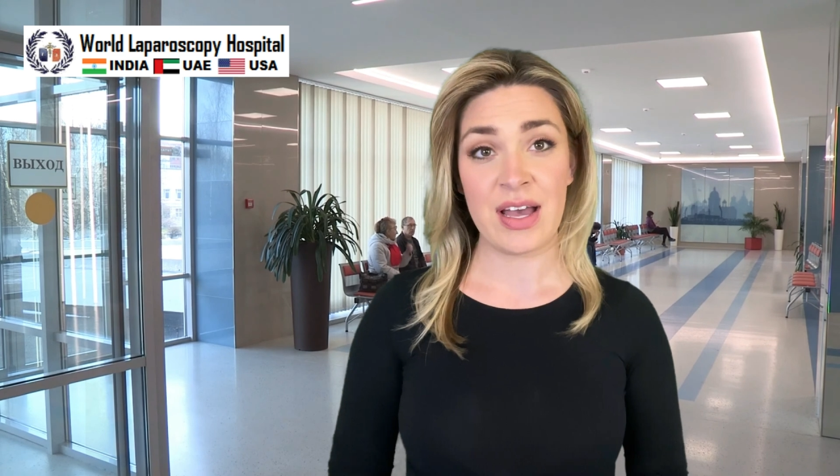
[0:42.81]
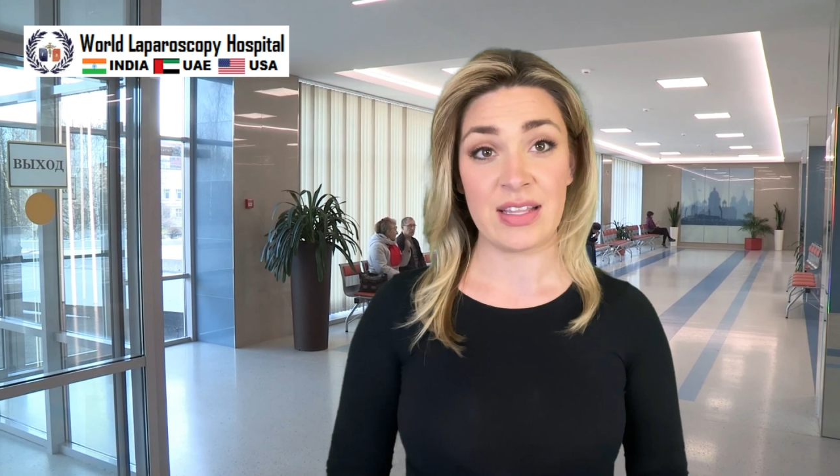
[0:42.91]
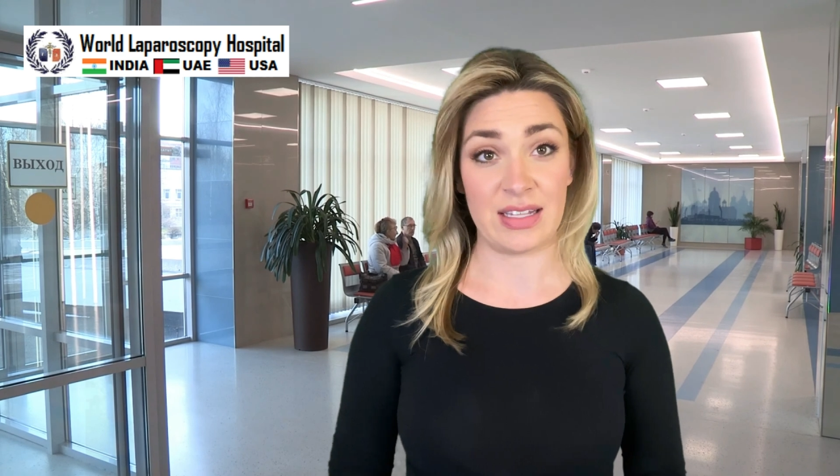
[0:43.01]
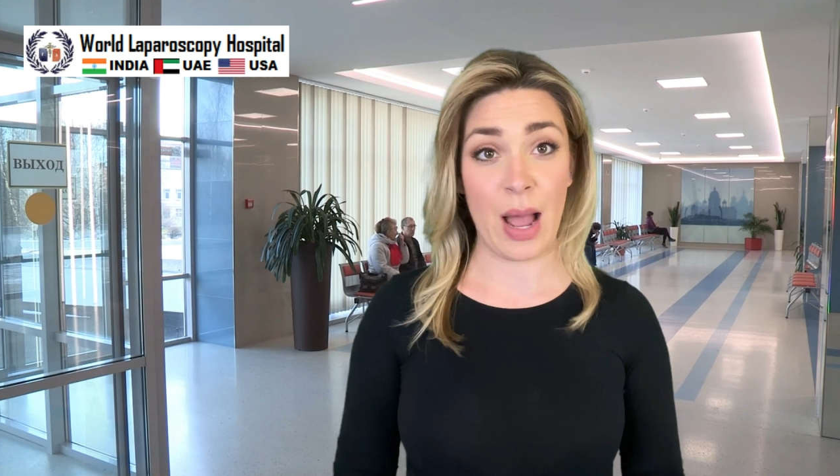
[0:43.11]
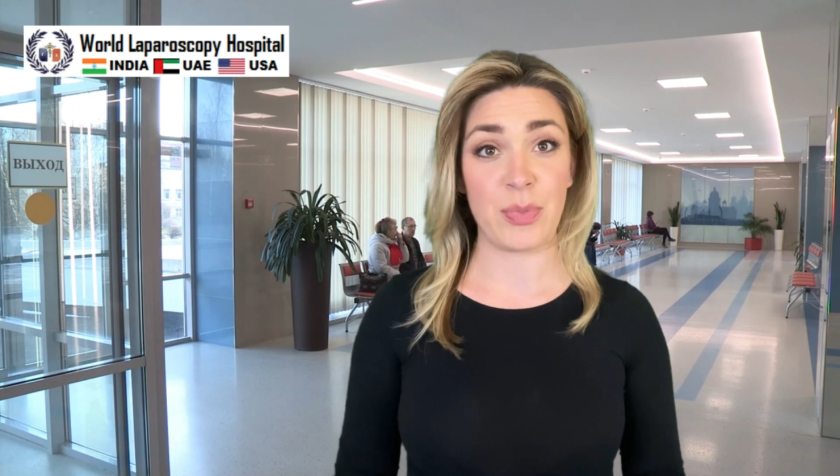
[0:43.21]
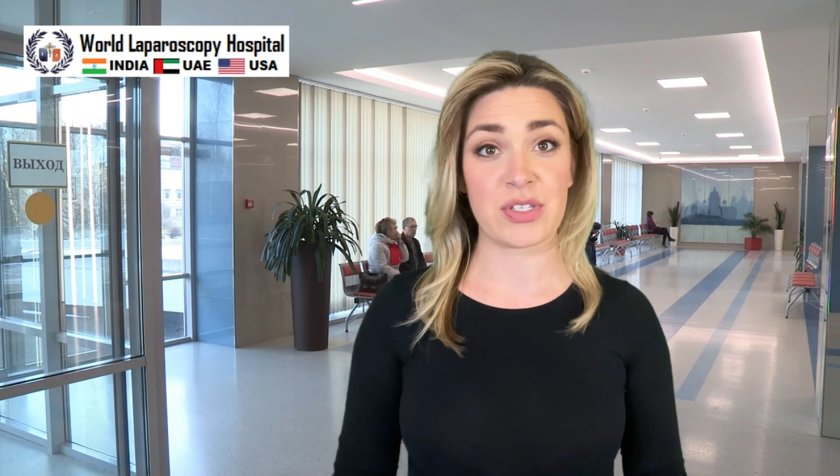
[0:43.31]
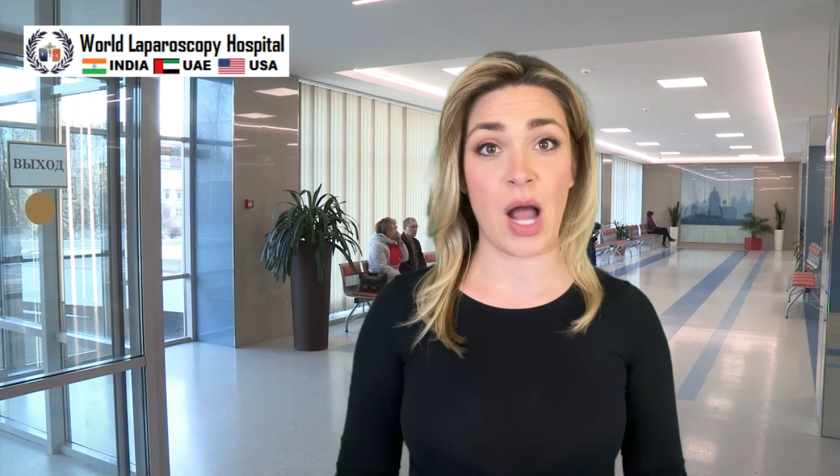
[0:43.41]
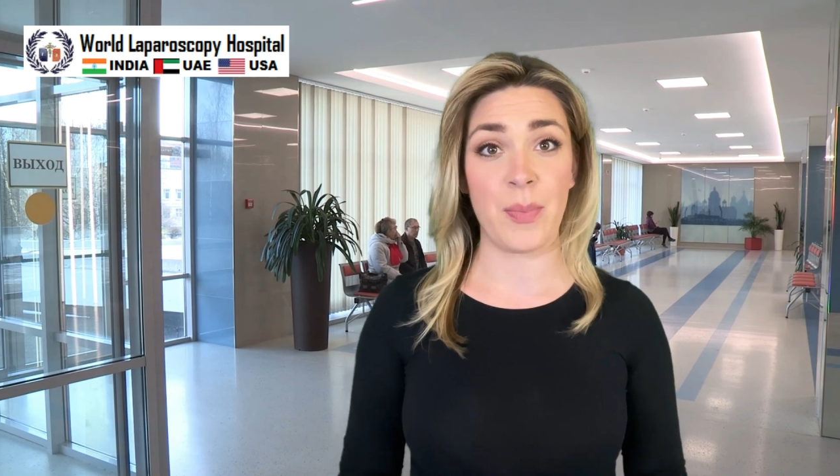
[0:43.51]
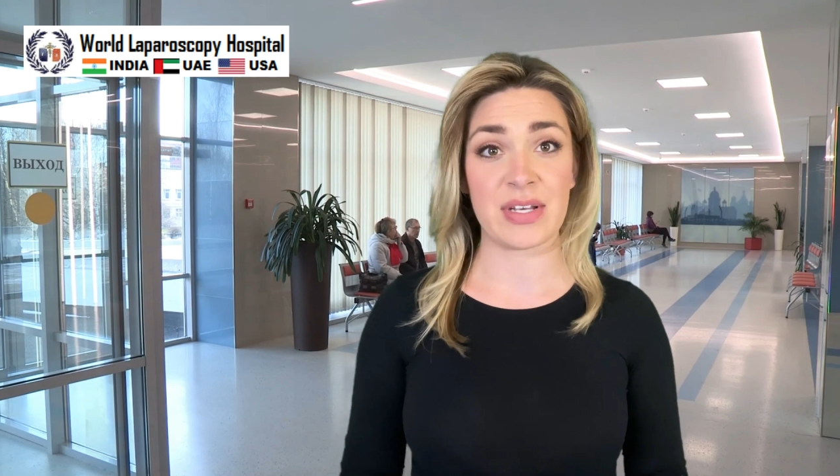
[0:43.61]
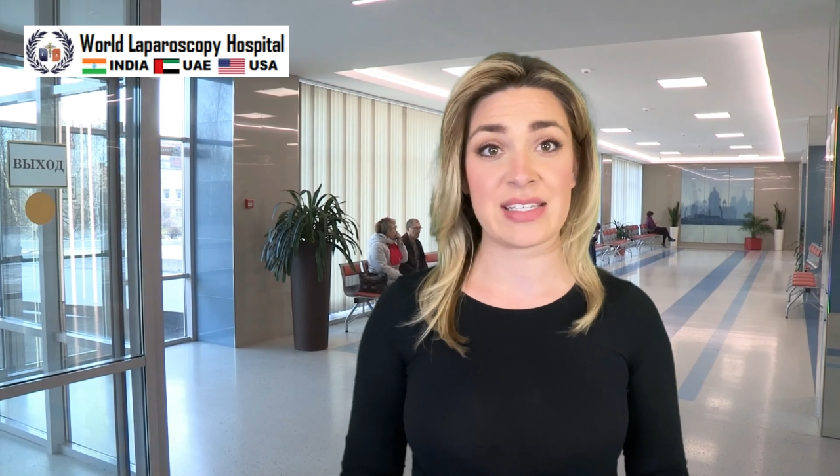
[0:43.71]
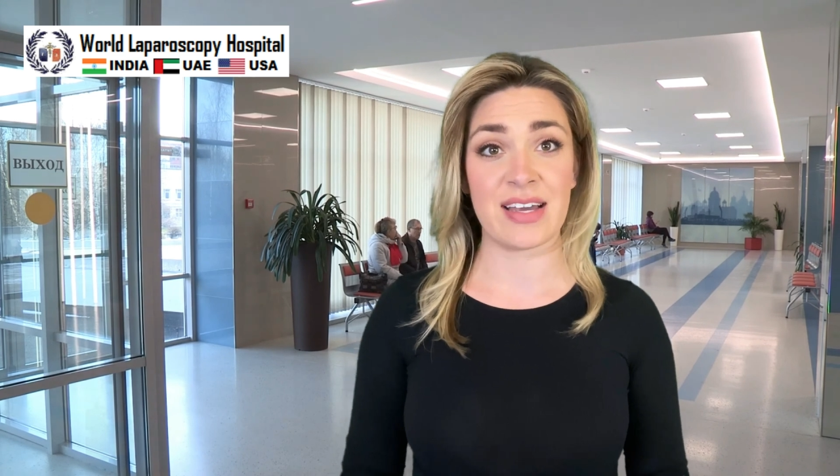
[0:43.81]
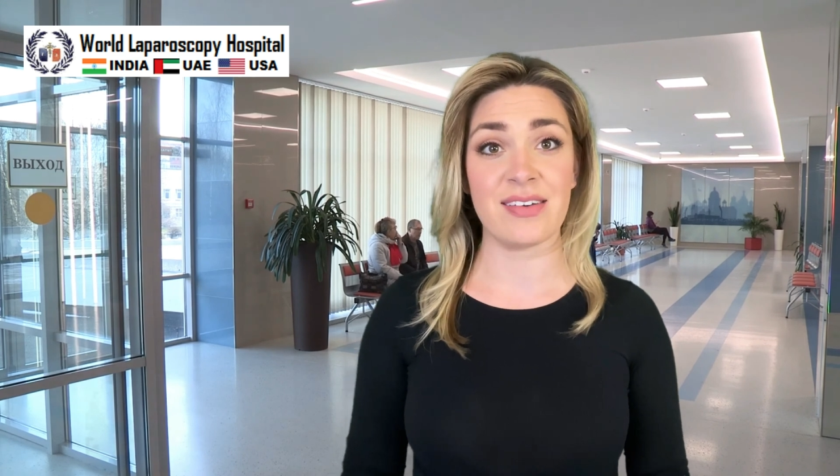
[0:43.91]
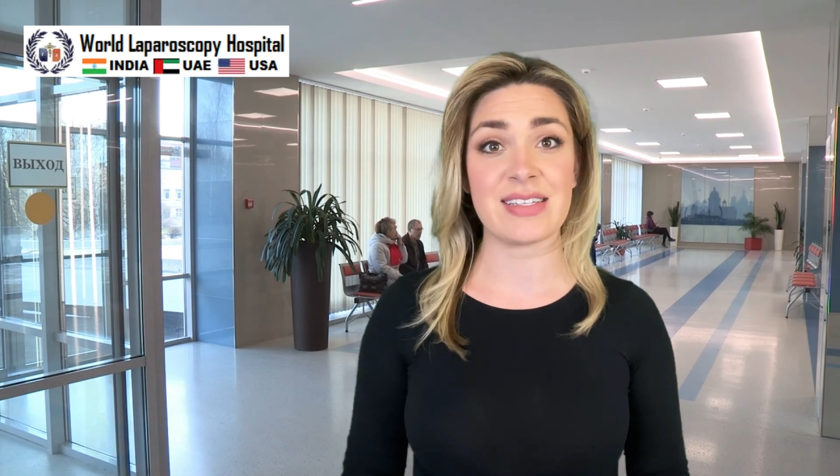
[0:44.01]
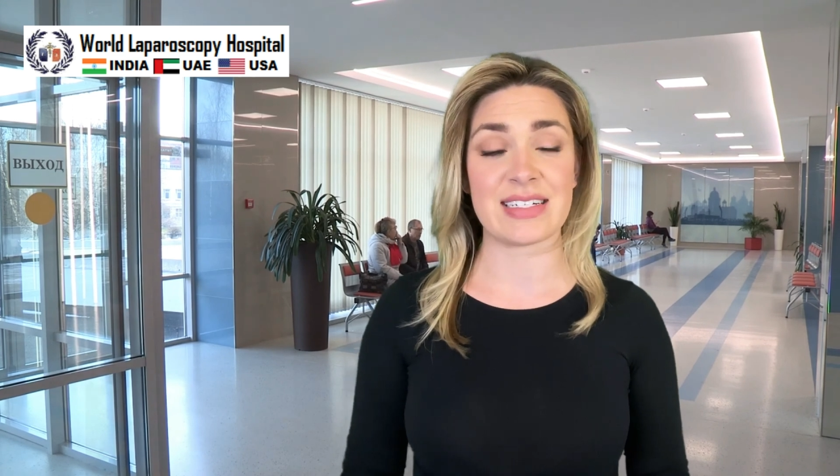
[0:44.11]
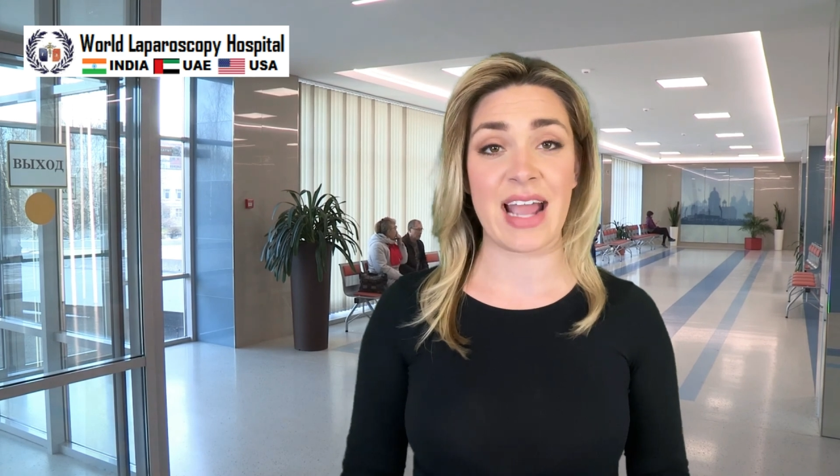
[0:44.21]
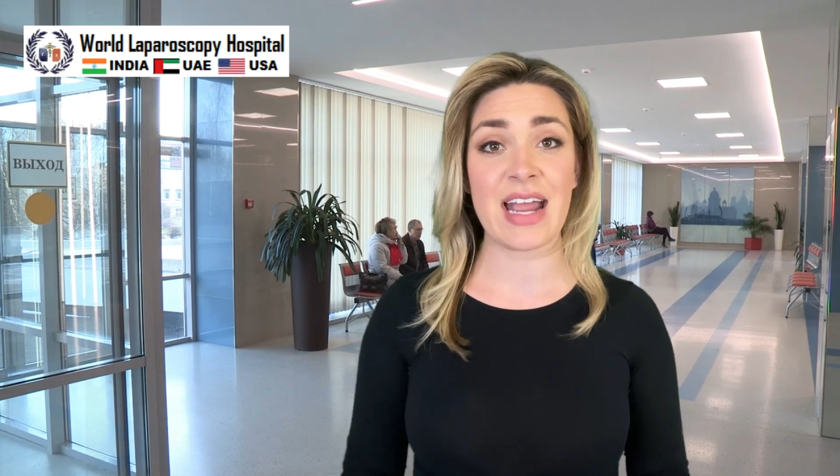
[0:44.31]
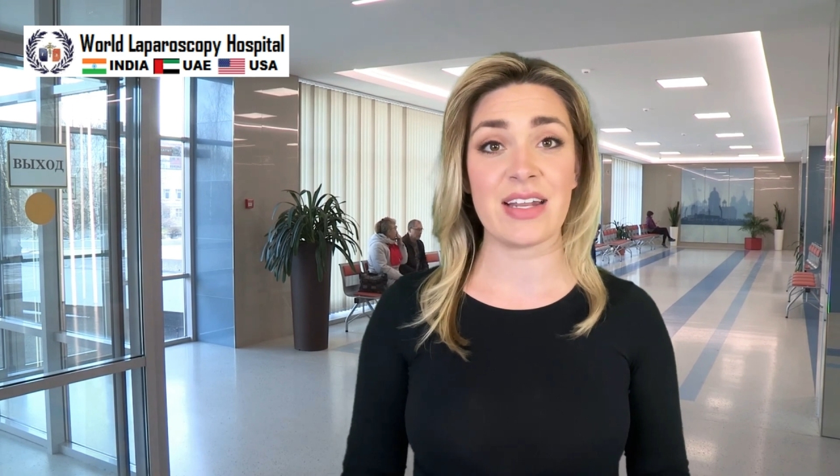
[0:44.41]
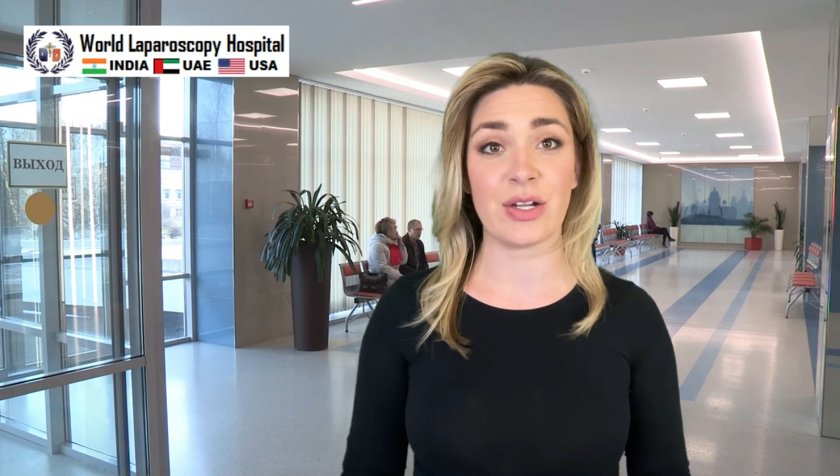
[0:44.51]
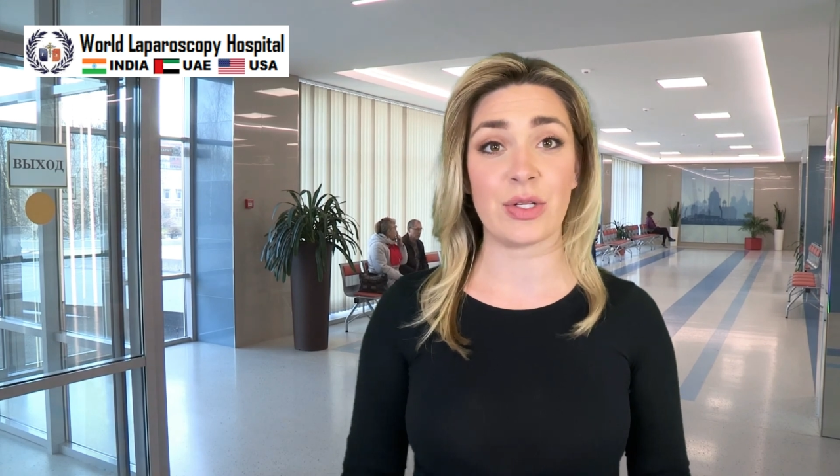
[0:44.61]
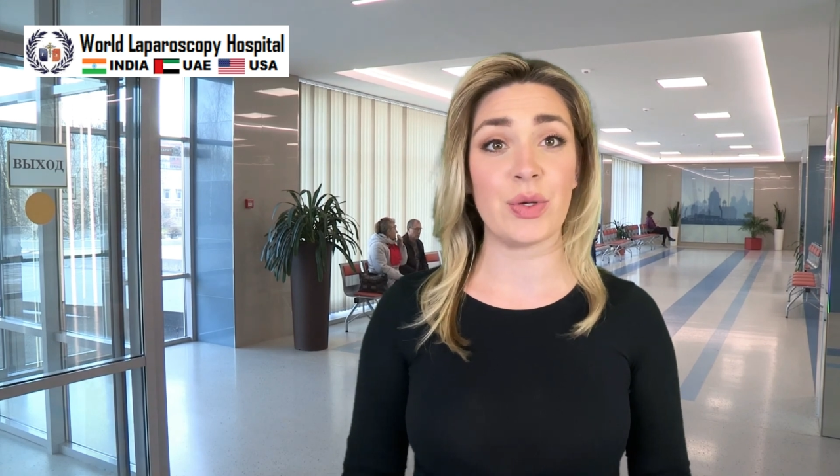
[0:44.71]
The laparoscopic skills attained
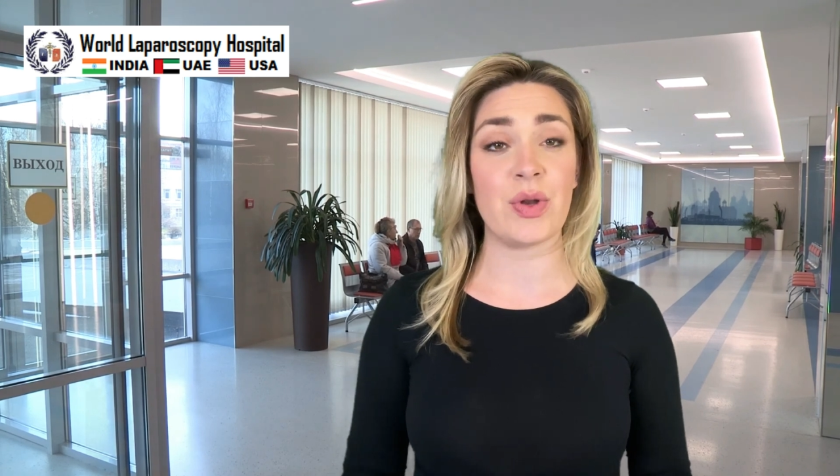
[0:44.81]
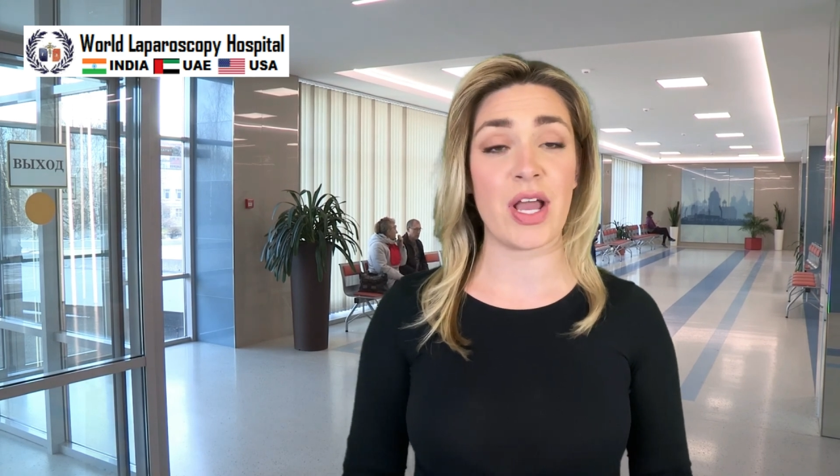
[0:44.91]
include